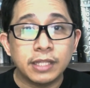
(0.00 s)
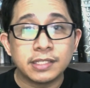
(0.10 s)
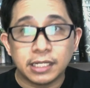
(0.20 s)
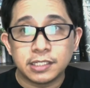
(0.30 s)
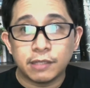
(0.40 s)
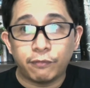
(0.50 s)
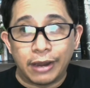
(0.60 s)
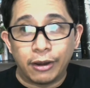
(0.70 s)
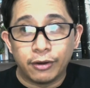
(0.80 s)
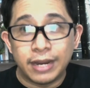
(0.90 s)
It's not as if
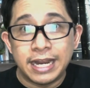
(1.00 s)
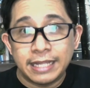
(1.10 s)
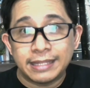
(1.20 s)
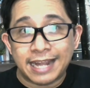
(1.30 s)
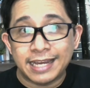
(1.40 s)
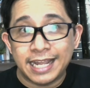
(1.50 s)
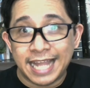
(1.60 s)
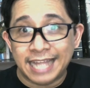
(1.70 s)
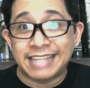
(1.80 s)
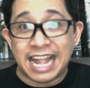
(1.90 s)
they're really
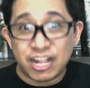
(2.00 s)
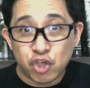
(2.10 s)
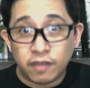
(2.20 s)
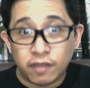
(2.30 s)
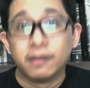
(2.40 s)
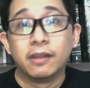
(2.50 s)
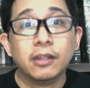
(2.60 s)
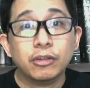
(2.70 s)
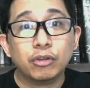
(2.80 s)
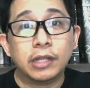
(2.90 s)
technically attached
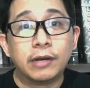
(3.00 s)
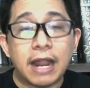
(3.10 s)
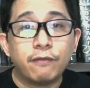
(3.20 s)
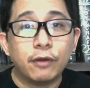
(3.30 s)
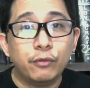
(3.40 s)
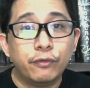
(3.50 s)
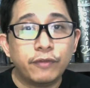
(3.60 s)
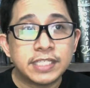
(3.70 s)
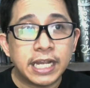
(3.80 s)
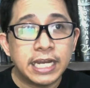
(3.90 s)
to the Granfalloon
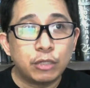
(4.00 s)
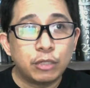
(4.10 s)
physically.